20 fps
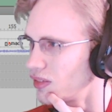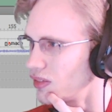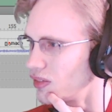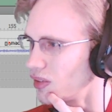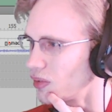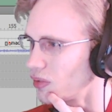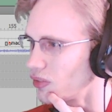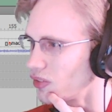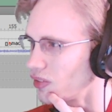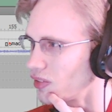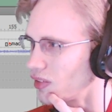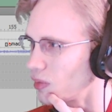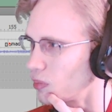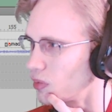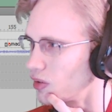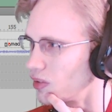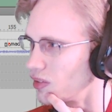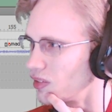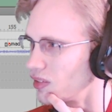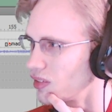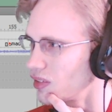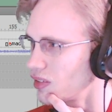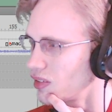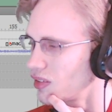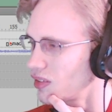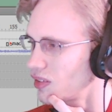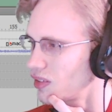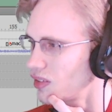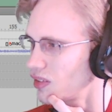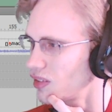Maybe I'll just keep going.
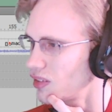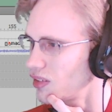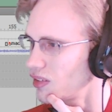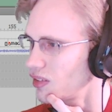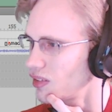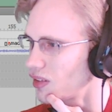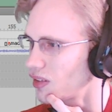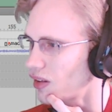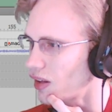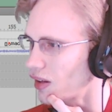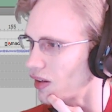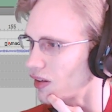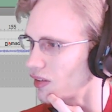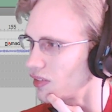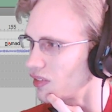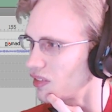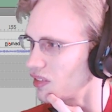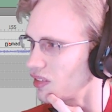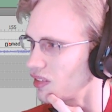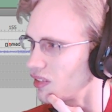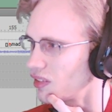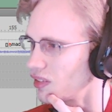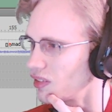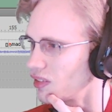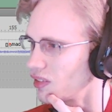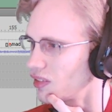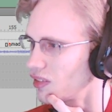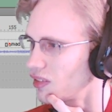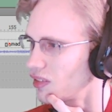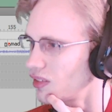As in